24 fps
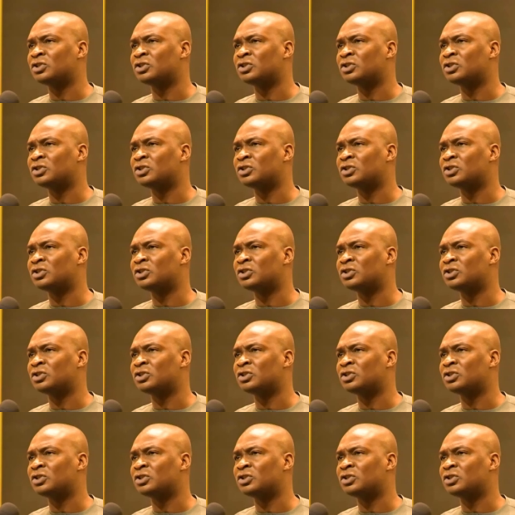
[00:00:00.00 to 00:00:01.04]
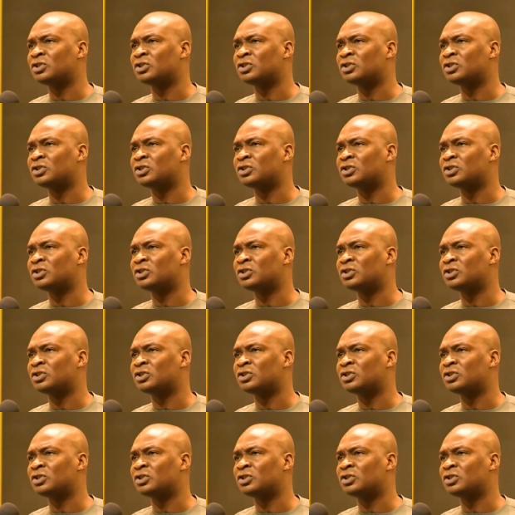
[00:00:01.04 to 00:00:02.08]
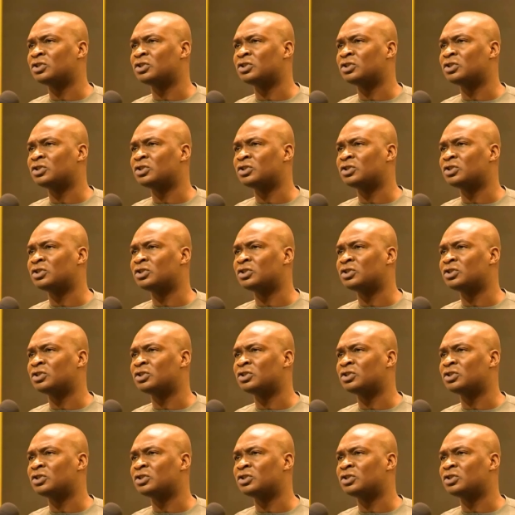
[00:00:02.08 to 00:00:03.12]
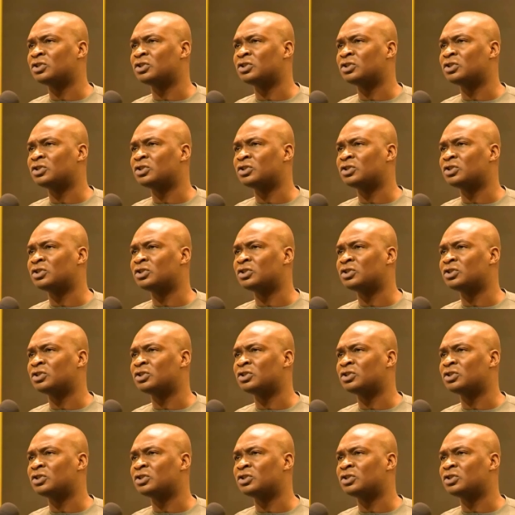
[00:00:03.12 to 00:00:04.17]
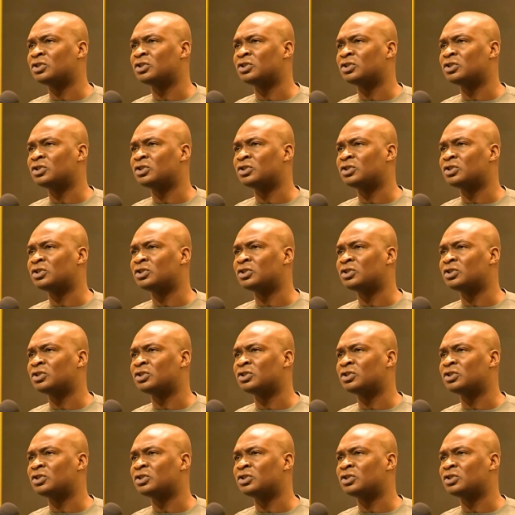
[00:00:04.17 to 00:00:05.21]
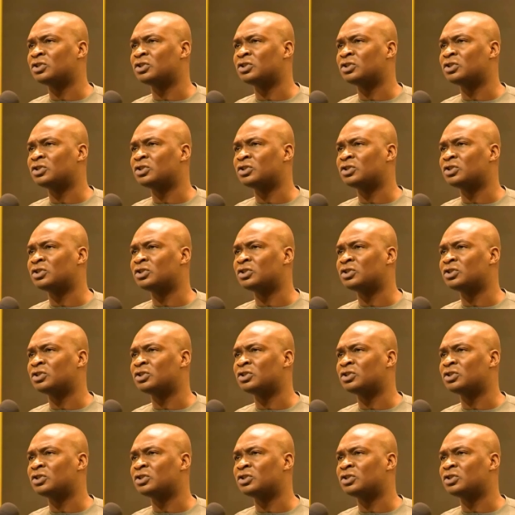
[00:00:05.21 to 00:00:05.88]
The face doesn't move, so there is nothing to read.